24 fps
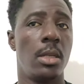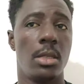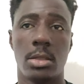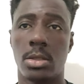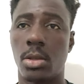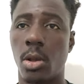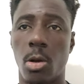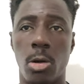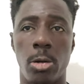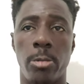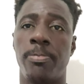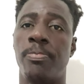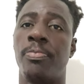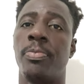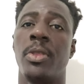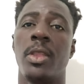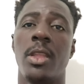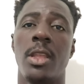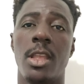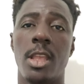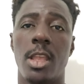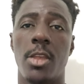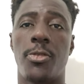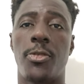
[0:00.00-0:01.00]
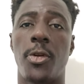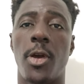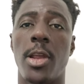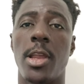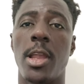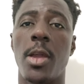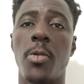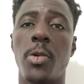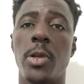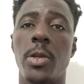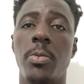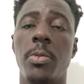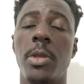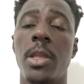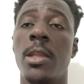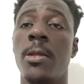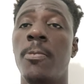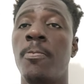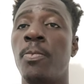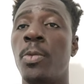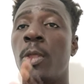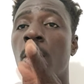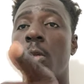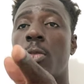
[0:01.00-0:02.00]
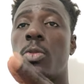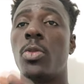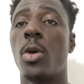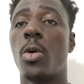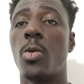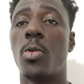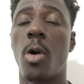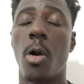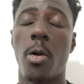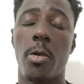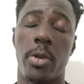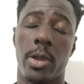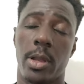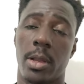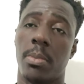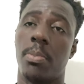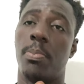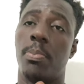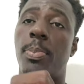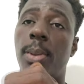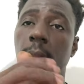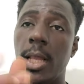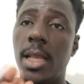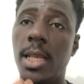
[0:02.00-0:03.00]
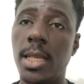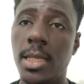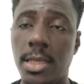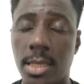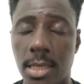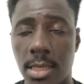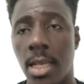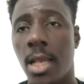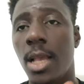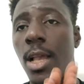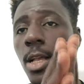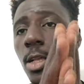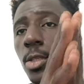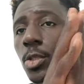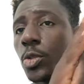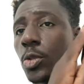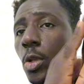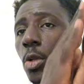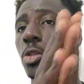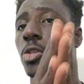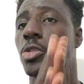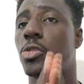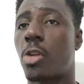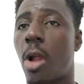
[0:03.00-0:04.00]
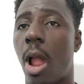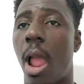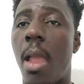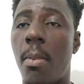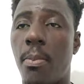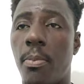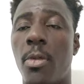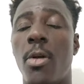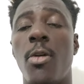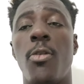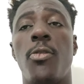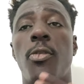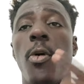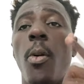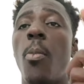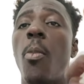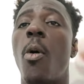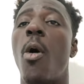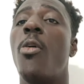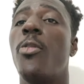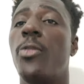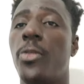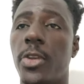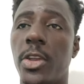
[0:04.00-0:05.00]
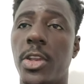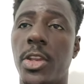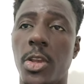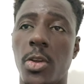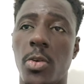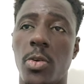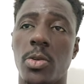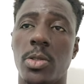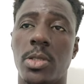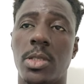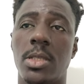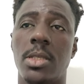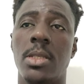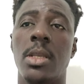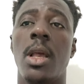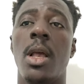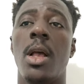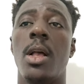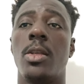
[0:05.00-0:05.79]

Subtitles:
So if you're here with me, don't worry. Please subscribe for more videos.